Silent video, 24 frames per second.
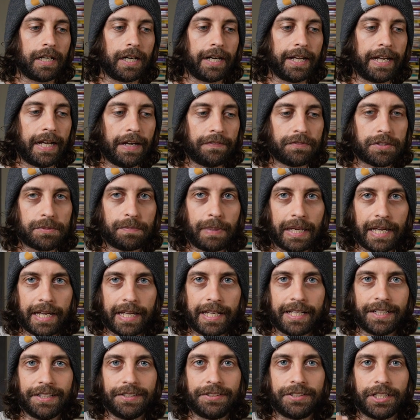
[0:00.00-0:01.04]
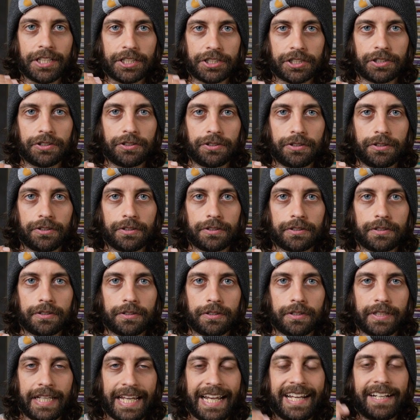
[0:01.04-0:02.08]
I have to pay an additional
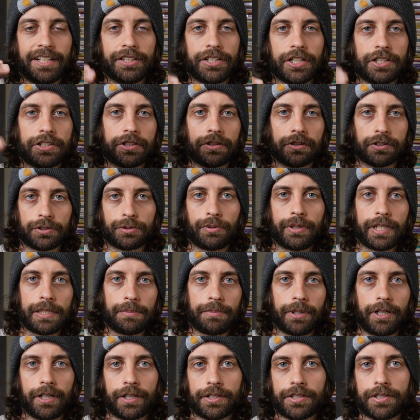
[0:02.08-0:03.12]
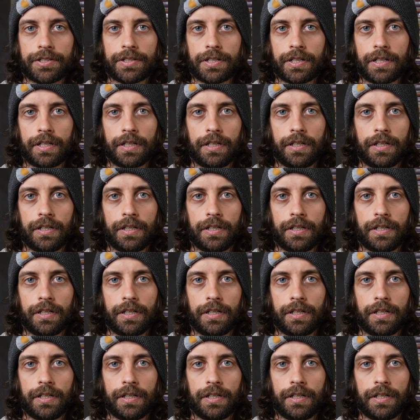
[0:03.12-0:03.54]
20 bucks